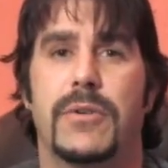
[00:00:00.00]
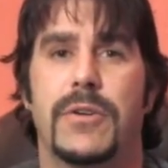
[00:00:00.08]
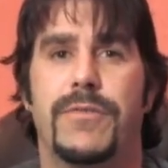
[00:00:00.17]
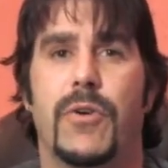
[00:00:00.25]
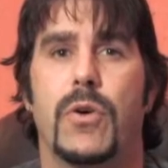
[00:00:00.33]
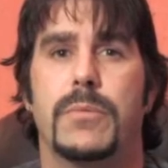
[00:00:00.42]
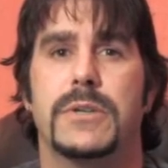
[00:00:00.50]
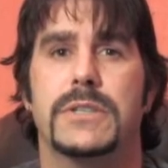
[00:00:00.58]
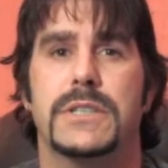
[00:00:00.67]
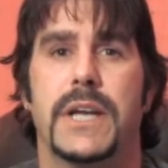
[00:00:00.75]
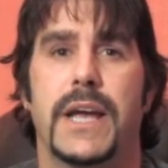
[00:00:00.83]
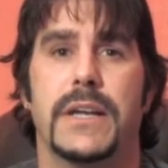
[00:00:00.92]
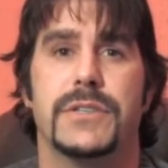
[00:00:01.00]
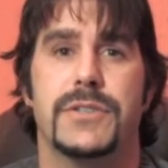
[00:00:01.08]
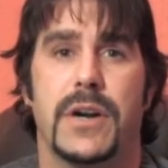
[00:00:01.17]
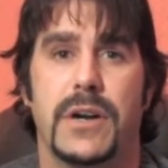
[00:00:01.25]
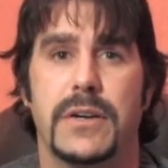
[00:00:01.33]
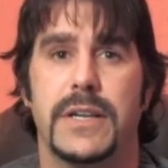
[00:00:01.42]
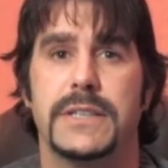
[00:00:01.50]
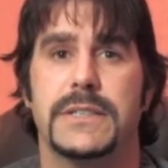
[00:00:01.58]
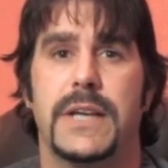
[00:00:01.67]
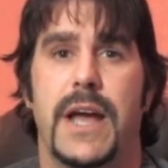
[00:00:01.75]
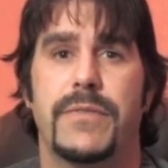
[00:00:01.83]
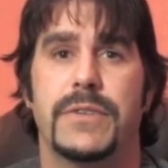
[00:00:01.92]
reformers and
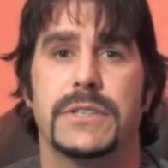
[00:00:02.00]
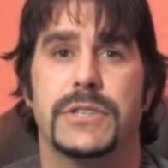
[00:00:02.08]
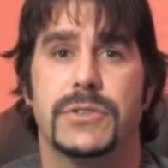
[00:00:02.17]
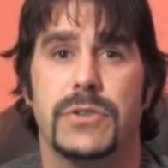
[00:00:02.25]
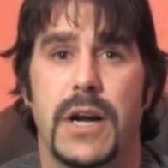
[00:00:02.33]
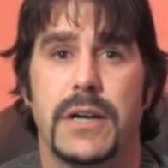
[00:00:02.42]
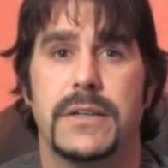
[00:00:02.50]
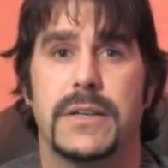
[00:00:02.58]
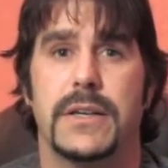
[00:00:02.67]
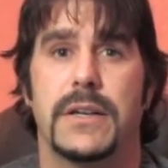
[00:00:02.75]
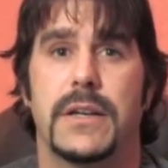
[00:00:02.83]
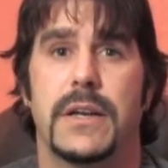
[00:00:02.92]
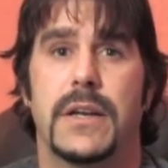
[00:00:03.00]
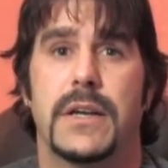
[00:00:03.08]
attorneys have instructed